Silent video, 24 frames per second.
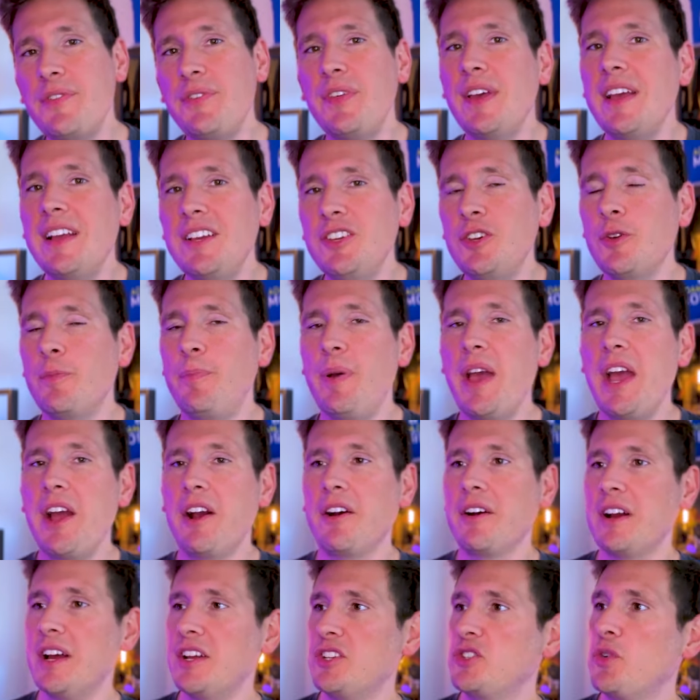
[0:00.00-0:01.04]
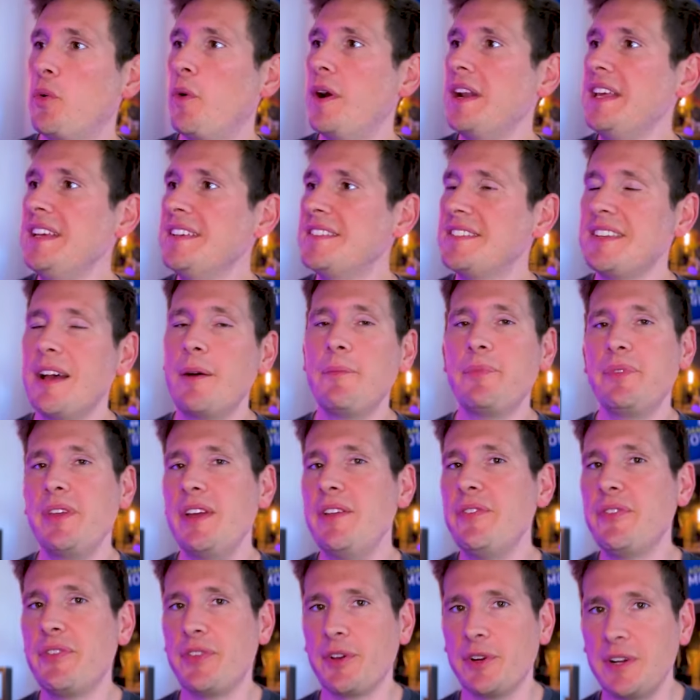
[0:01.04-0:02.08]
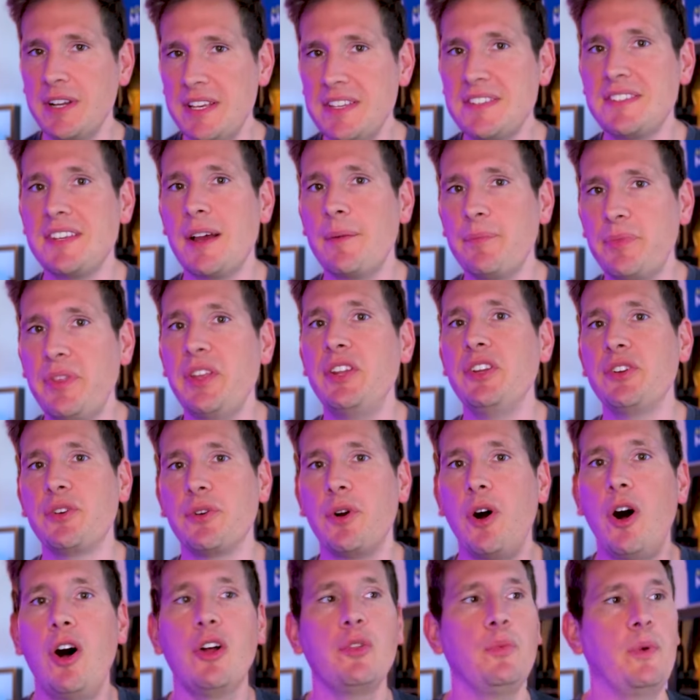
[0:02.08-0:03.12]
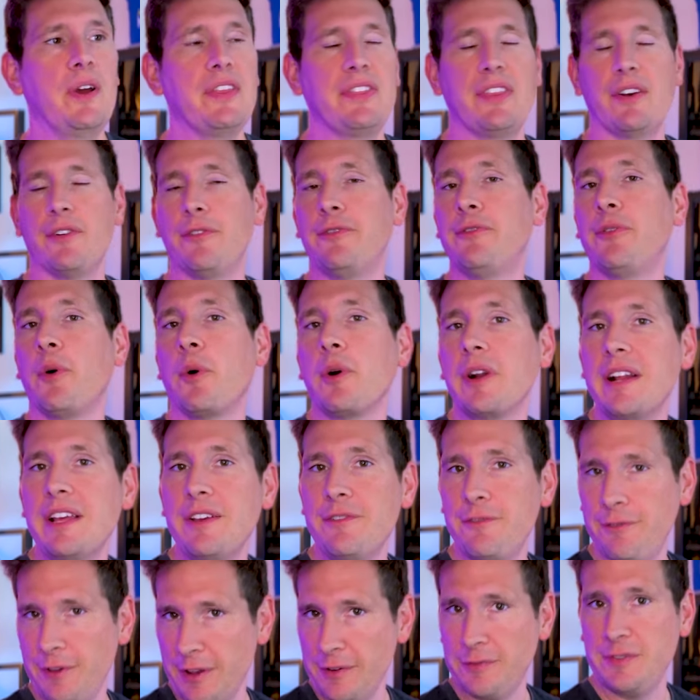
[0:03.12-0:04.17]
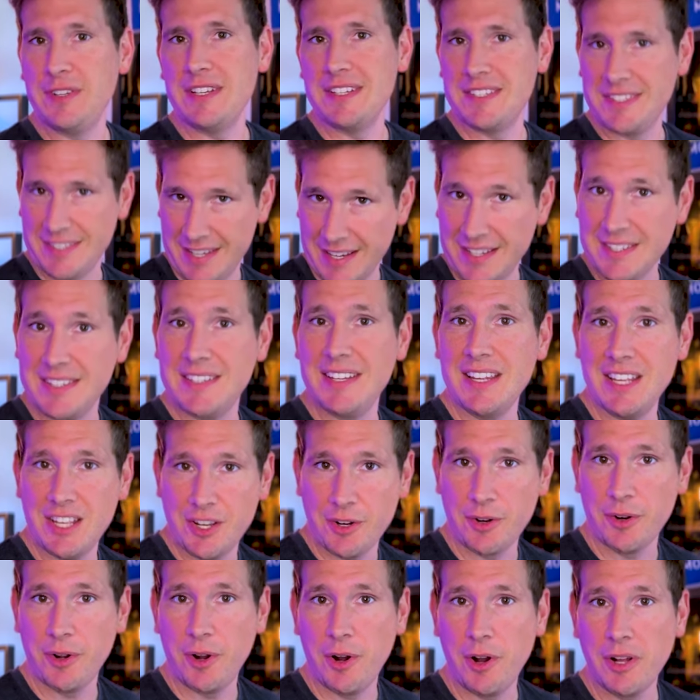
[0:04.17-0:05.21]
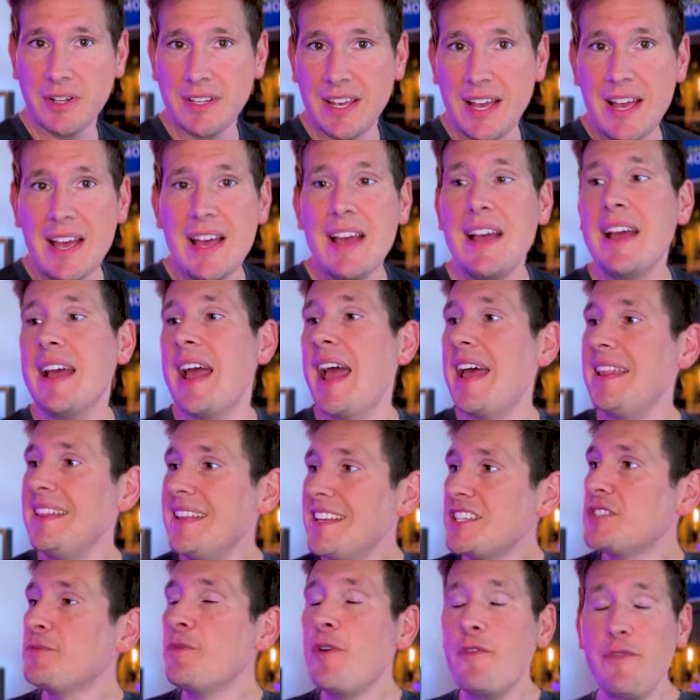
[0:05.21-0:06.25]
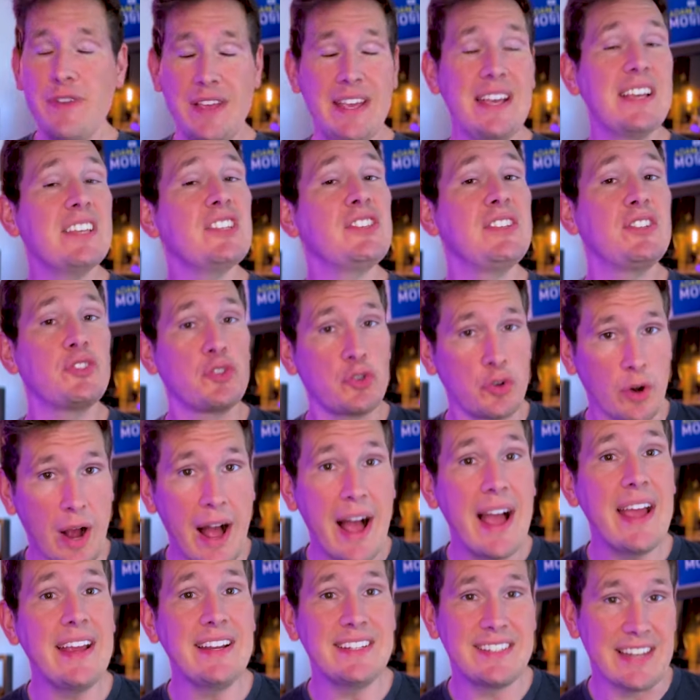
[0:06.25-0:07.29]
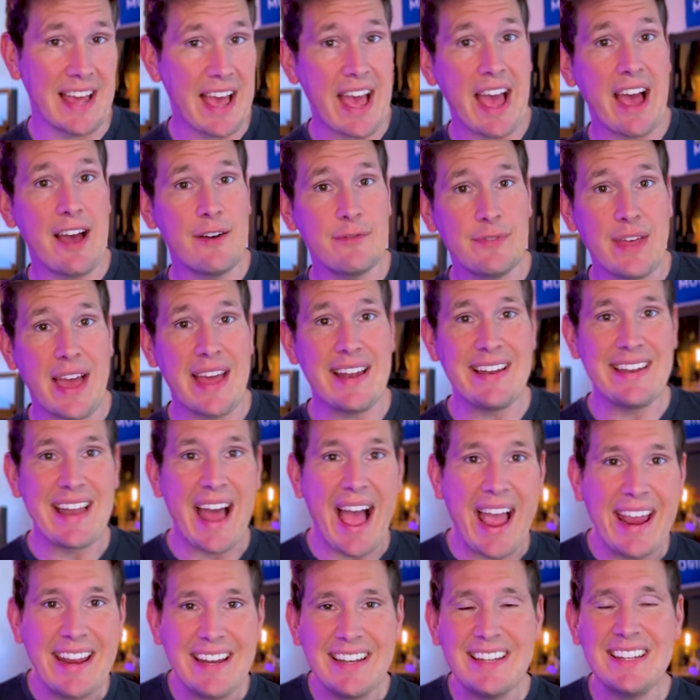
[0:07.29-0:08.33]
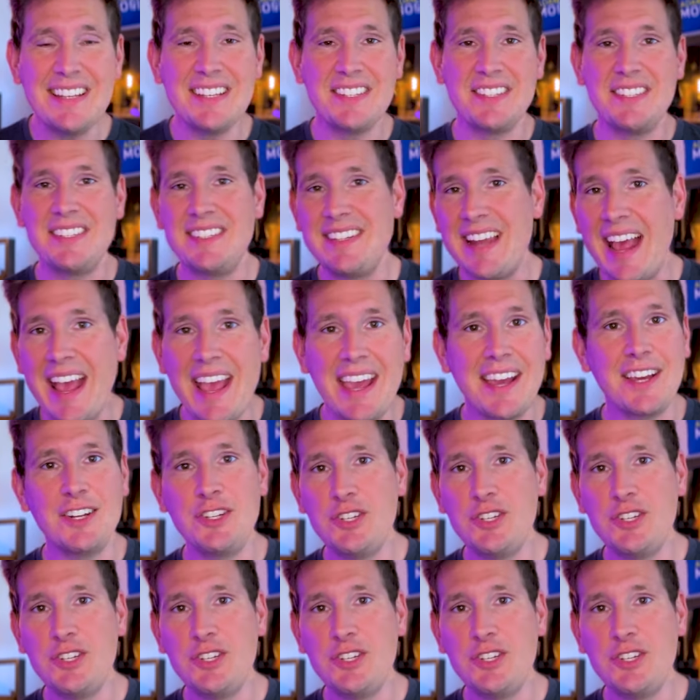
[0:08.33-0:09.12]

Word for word: thing. You pair a 20-something, 30-something year old with a 40, 50, 60-year-old. And this movie is trying to have that 90s stank